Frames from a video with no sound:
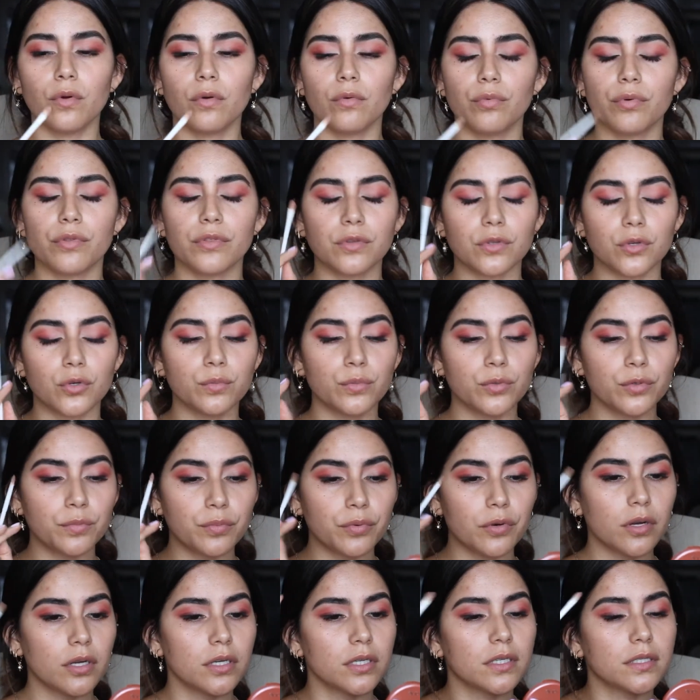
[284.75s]
With no more
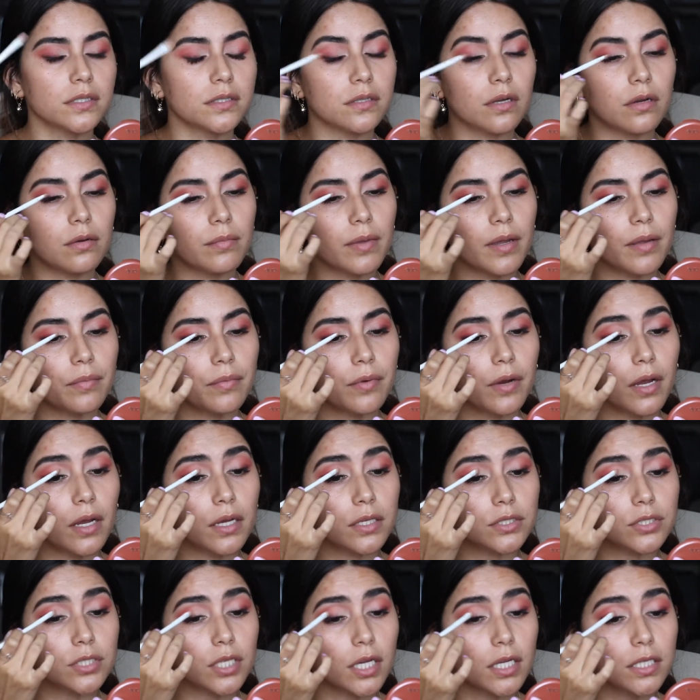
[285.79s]
product on my
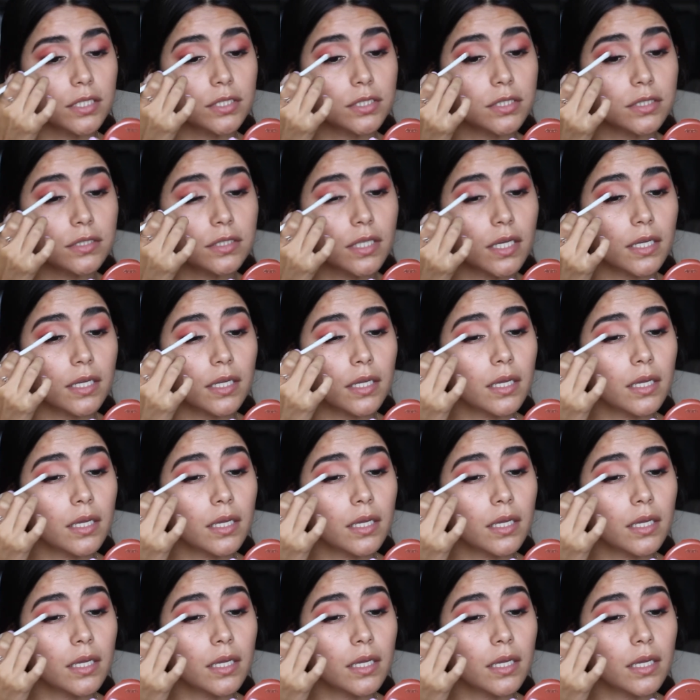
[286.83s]
brush, I just